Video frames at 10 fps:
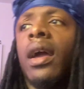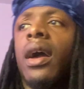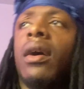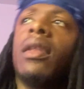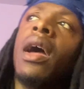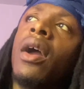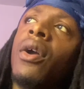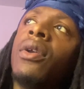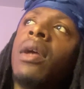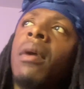that I
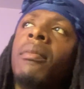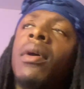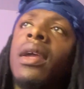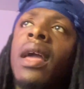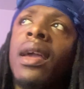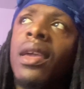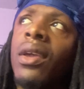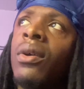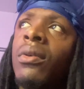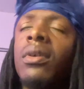heard that my brother got
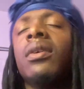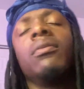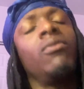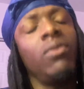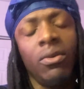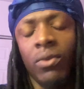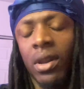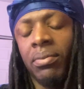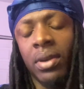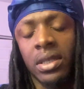killed, it
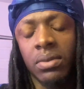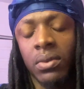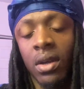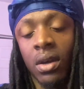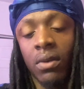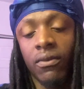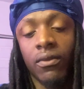really pissed me off.